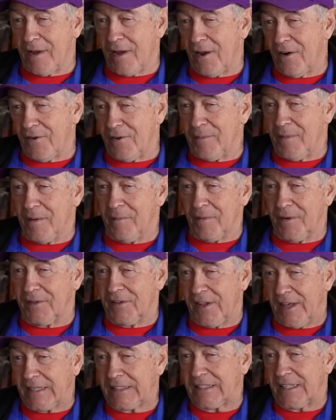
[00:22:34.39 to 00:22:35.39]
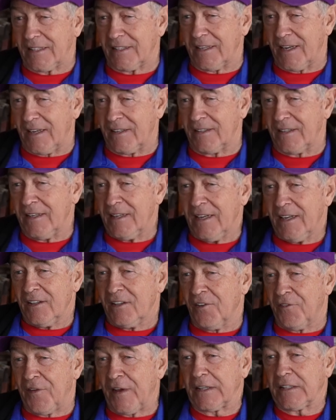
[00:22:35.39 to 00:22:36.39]
I remember that, and, and
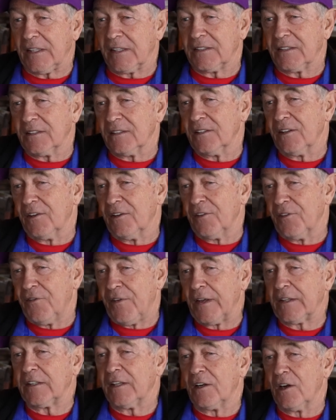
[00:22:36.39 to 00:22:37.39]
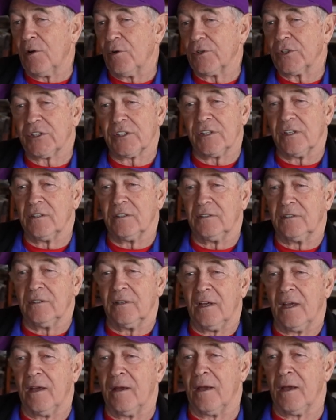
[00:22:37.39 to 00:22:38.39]
the fact that uh, the fact that I was thin
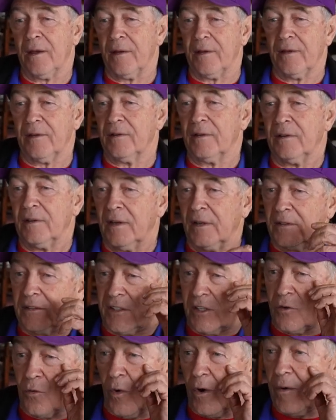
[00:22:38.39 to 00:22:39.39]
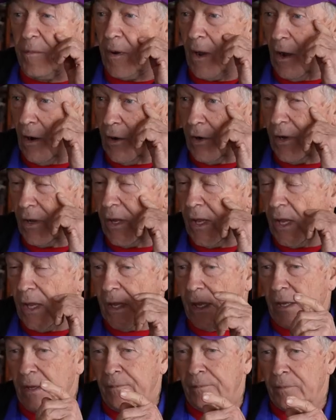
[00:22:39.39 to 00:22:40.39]
uh, didn't worry me. I,
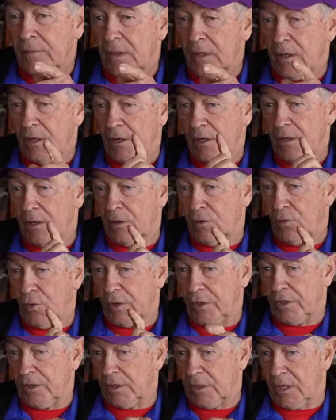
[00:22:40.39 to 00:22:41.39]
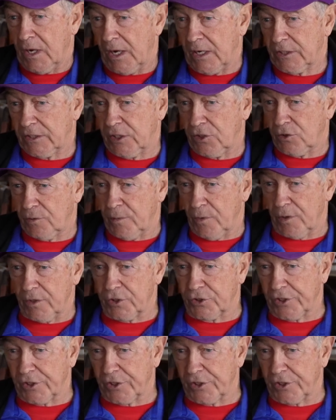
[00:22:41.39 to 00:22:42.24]
one of the guys said to me on the